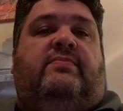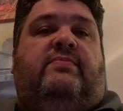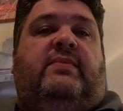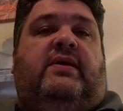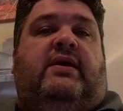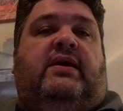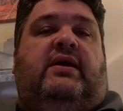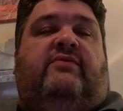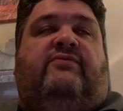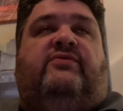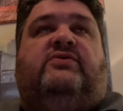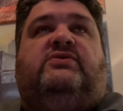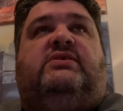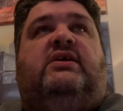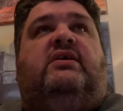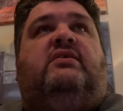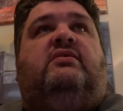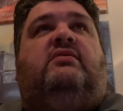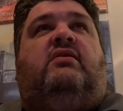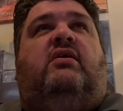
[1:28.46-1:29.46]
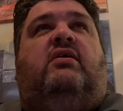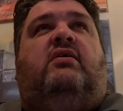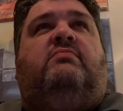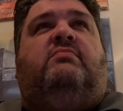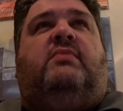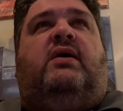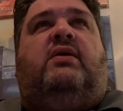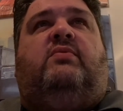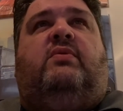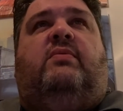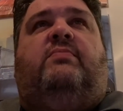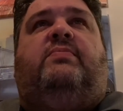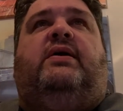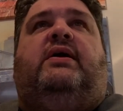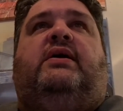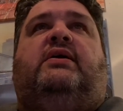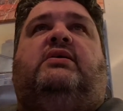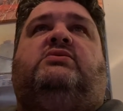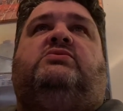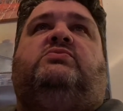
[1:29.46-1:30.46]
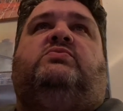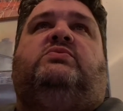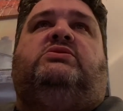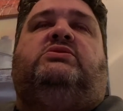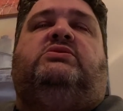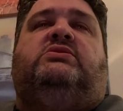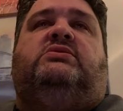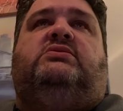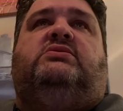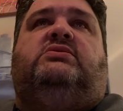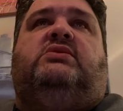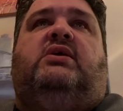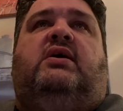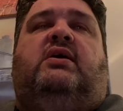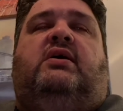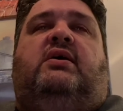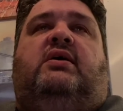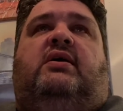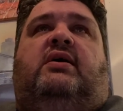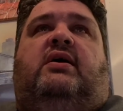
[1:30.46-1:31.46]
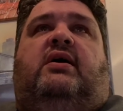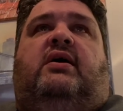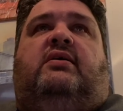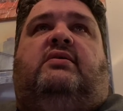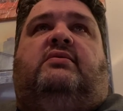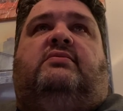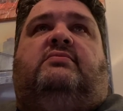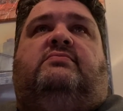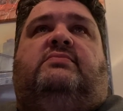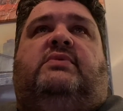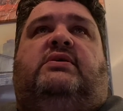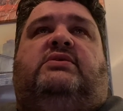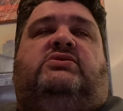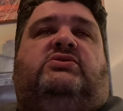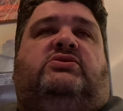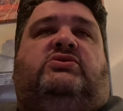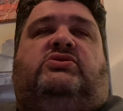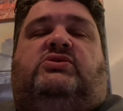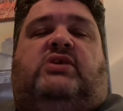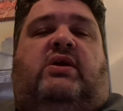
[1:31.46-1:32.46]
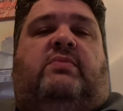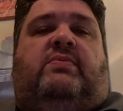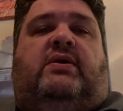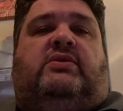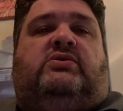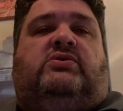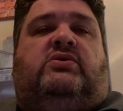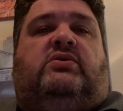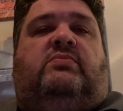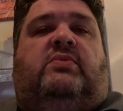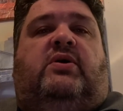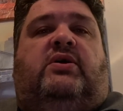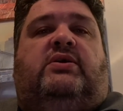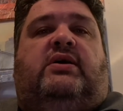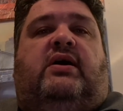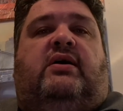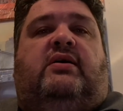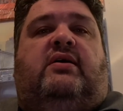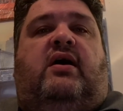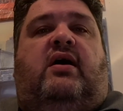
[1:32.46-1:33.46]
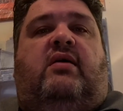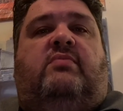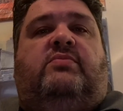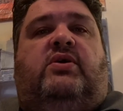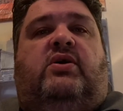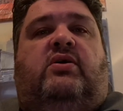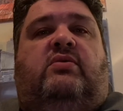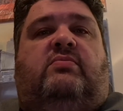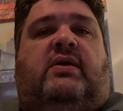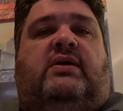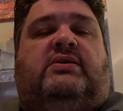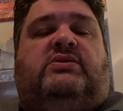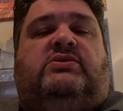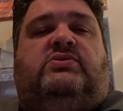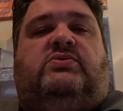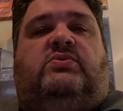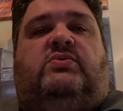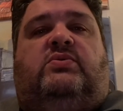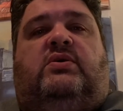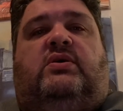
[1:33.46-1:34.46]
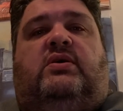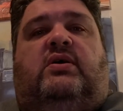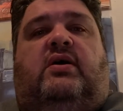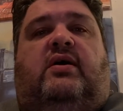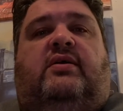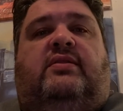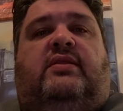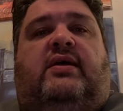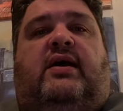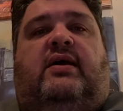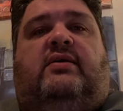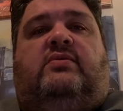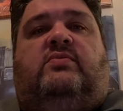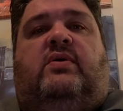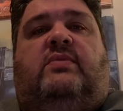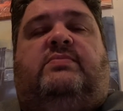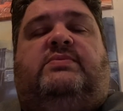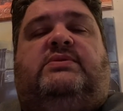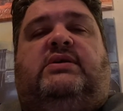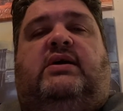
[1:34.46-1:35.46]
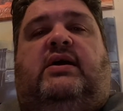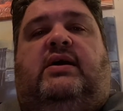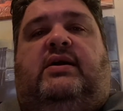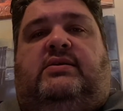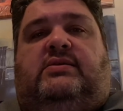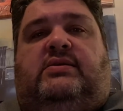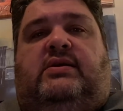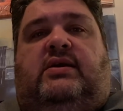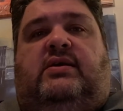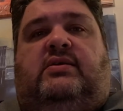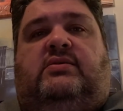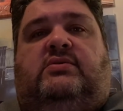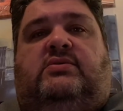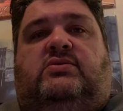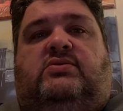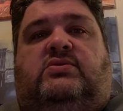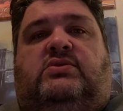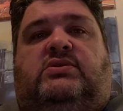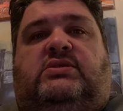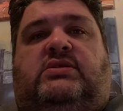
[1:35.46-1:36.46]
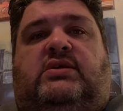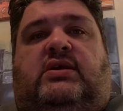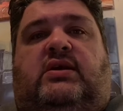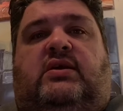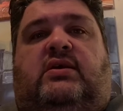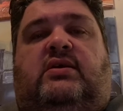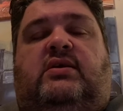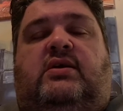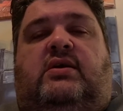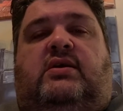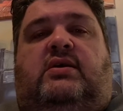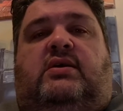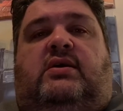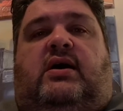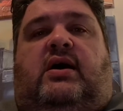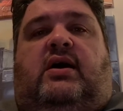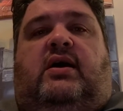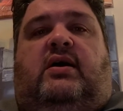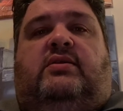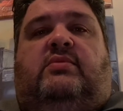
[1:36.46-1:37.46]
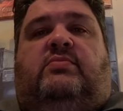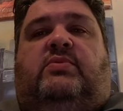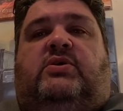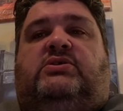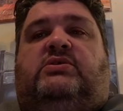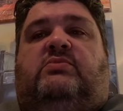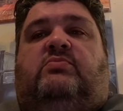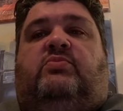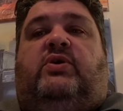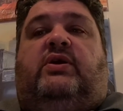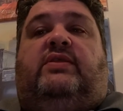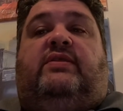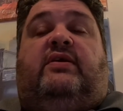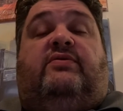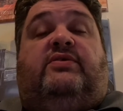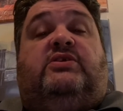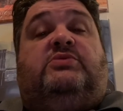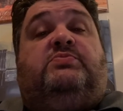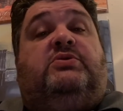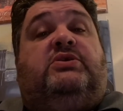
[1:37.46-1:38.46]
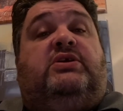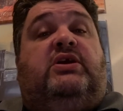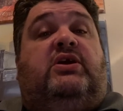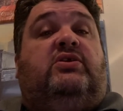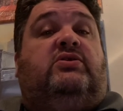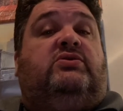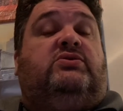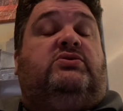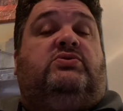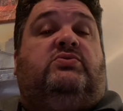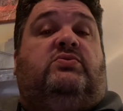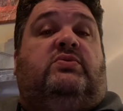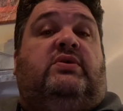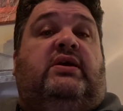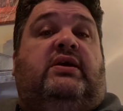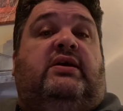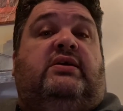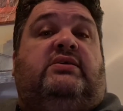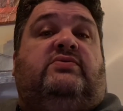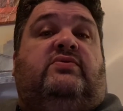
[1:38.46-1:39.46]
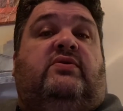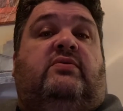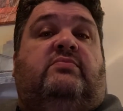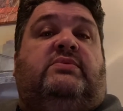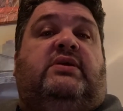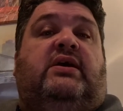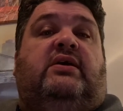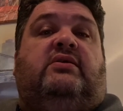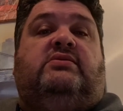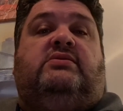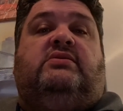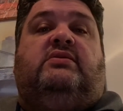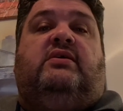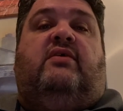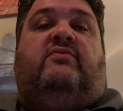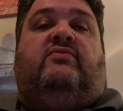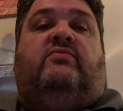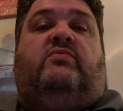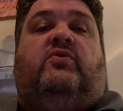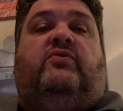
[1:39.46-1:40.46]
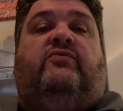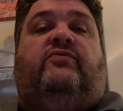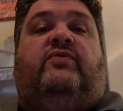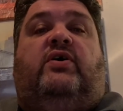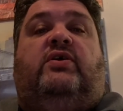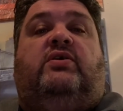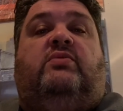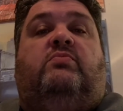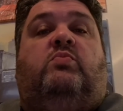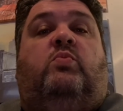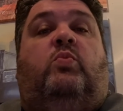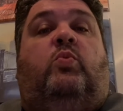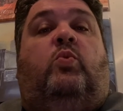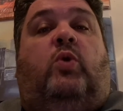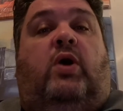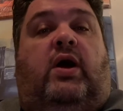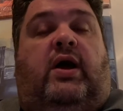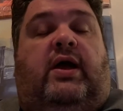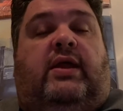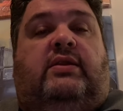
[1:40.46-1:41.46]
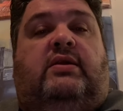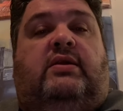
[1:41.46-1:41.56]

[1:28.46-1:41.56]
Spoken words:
it for sale on my webpage, which is it's jpatricklemarr.com. You go to my store on that website and you'll see the books in print there. This particular story is from Tales of the Evermore Volume 1.